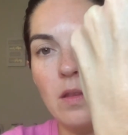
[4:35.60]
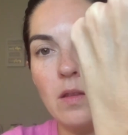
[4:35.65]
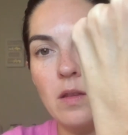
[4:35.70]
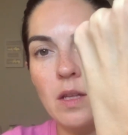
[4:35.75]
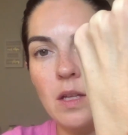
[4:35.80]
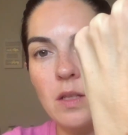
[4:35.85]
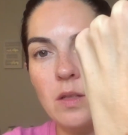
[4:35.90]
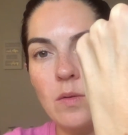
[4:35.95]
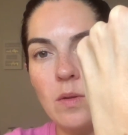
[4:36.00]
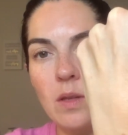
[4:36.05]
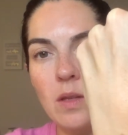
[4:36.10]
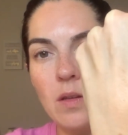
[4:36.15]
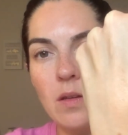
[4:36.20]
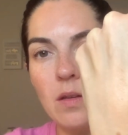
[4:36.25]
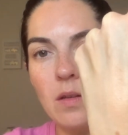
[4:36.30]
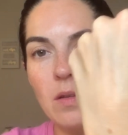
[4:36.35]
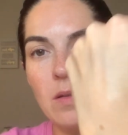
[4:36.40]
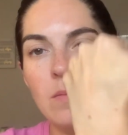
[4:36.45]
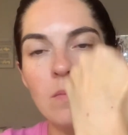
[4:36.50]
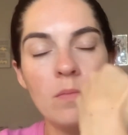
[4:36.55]
That's what the,
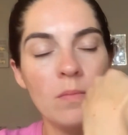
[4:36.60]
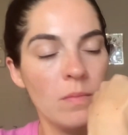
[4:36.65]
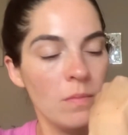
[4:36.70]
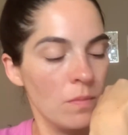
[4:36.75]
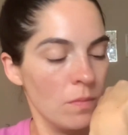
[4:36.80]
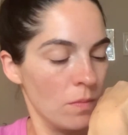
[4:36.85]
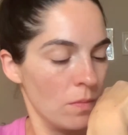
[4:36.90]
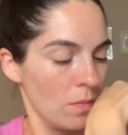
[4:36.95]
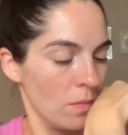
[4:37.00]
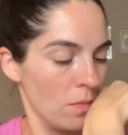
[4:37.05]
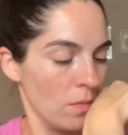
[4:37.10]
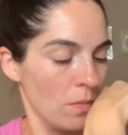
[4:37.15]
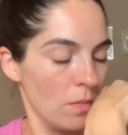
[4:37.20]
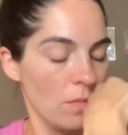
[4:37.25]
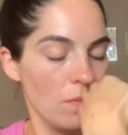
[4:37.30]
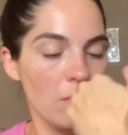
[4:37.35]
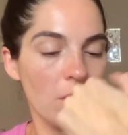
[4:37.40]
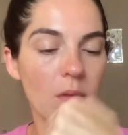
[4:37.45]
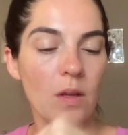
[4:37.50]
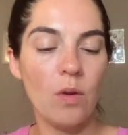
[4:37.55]

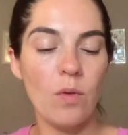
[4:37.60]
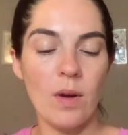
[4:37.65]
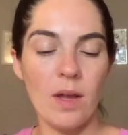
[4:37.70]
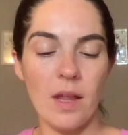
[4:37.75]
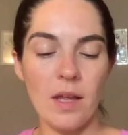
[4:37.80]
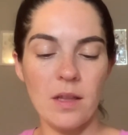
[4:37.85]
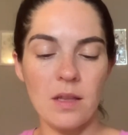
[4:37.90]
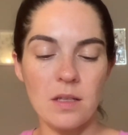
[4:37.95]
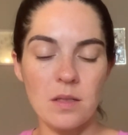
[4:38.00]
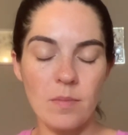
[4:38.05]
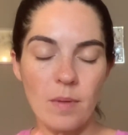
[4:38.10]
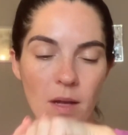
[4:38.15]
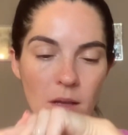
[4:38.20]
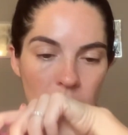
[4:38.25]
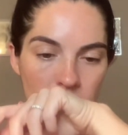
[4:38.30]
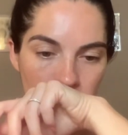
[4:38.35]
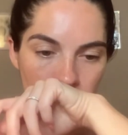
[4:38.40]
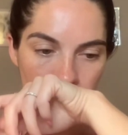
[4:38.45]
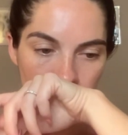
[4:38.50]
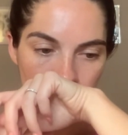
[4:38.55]
oh, I like the smell.